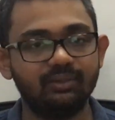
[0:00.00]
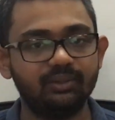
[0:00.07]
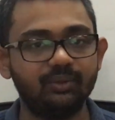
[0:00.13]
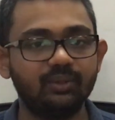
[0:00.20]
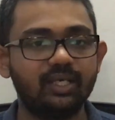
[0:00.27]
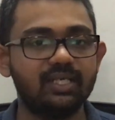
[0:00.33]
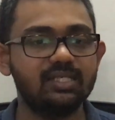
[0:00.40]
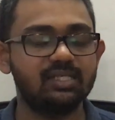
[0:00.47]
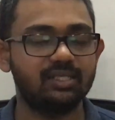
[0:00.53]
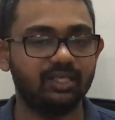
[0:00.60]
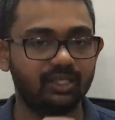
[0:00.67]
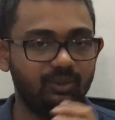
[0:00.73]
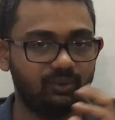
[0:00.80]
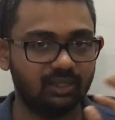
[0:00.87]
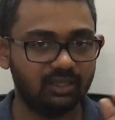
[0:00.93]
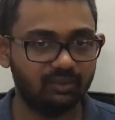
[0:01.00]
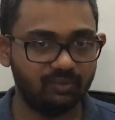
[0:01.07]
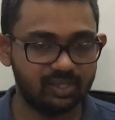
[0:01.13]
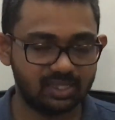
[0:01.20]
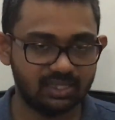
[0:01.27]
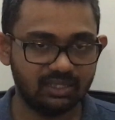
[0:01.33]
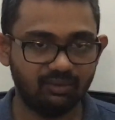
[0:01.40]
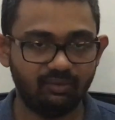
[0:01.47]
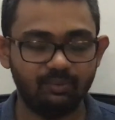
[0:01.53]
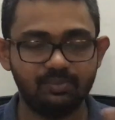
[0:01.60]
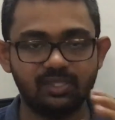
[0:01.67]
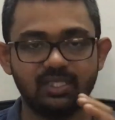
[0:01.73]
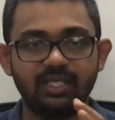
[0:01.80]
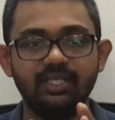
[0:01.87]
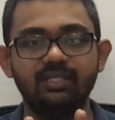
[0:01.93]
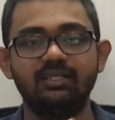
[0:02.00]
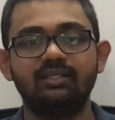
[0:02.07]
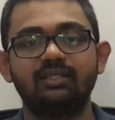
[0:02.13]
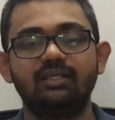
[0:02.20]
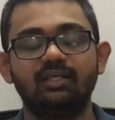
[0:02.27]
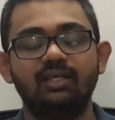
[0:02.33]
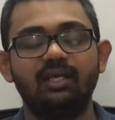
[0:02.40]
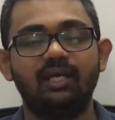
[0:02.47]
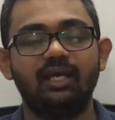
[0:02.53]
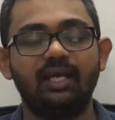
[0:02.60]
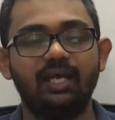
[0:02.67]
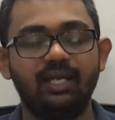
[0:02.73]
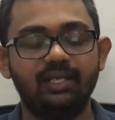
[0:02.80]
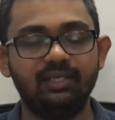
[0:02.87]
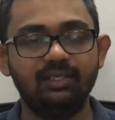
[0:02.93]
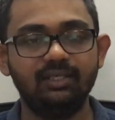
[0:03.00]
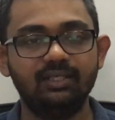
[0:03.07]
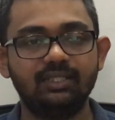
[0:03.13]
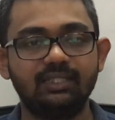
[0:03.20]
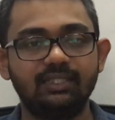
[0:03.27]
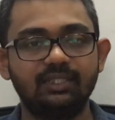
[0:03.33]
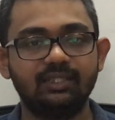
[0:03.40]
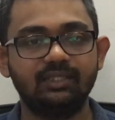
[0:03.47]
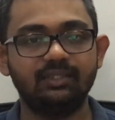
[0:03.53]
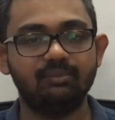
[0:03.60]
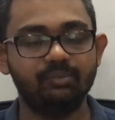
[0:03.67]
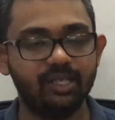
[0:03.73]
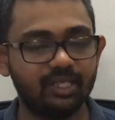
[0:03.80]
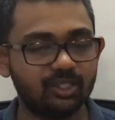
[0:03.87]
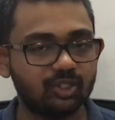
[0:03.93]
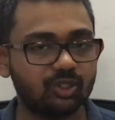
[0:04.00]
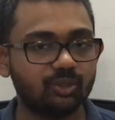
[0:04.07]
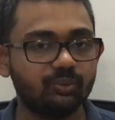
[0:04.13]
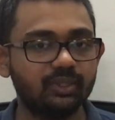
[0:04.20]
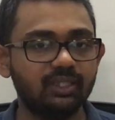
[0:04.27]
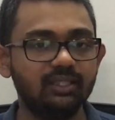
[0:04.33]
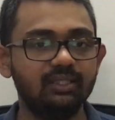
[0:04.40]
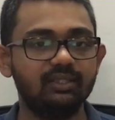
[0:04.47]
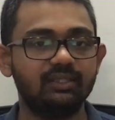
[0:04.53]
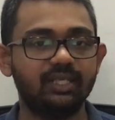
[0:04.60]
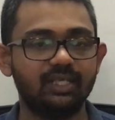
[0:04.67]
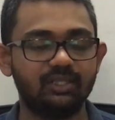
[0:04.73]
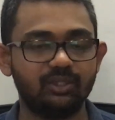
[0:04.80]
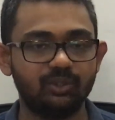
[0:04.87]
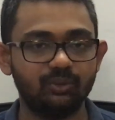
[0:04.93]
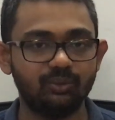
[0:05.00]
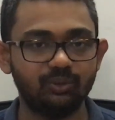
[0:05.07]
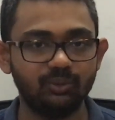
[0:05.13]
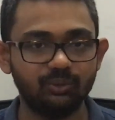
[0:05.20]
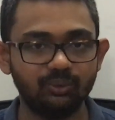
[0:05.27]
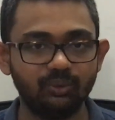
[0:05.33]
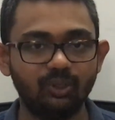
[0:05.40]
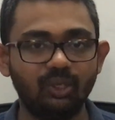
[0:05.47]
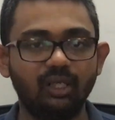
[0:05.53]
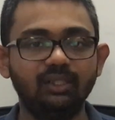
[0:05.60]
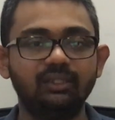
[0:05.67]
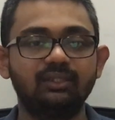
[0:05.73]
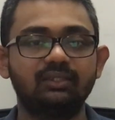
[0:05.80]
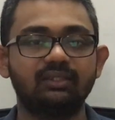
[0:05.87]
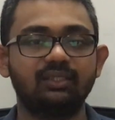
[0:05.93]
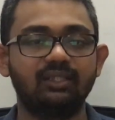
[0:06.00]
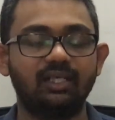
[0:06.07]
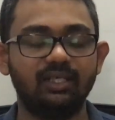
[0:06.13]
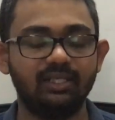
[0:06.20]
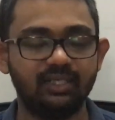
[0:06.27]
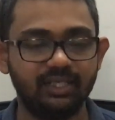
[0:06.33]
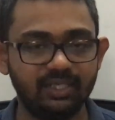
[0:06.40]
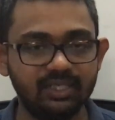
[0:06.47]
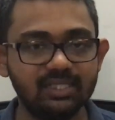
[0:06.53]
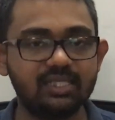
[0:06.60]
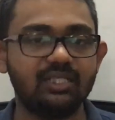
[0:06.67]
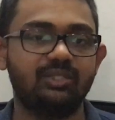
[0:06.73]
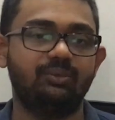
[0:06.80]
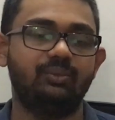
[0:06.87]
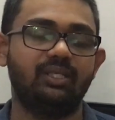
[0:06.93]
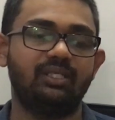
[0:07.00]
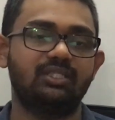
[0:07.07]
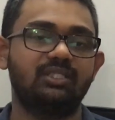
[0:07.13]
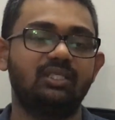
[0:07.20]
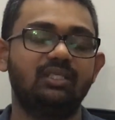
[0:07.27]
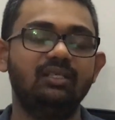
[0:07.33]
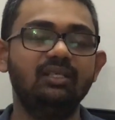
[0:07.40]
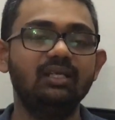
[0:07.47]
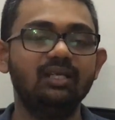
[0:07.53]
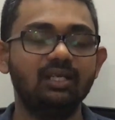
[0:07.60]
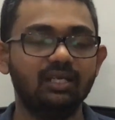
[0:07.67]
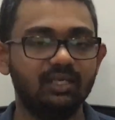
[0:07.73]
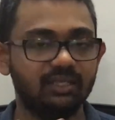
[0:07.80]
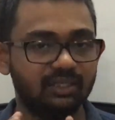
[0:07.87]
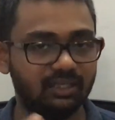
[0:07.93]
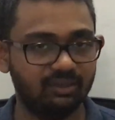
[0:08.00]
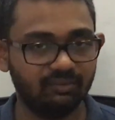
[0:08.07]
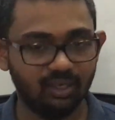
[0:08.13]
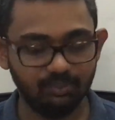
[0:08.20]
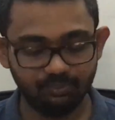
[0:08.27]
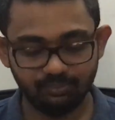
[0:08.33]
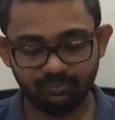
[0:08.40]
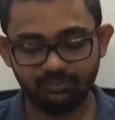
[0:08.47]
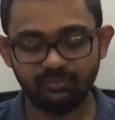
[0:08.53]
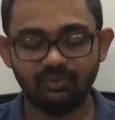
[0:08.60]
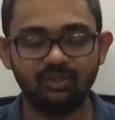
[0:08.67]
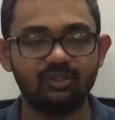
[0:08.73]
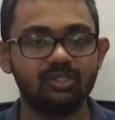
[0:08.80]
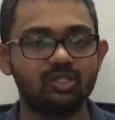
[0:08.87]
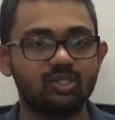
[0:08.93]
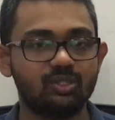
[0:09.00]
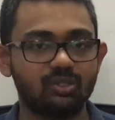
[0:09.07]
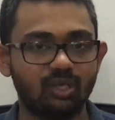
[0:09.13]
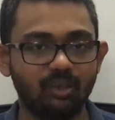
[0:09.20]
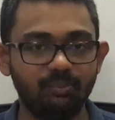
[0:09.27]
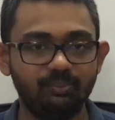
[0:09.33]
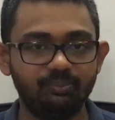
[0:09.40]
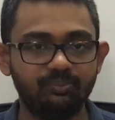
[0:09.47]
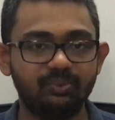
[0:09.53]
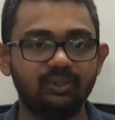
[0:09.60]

you guys regularly visit the website and make sure that you do not, under any situation, give up, stop,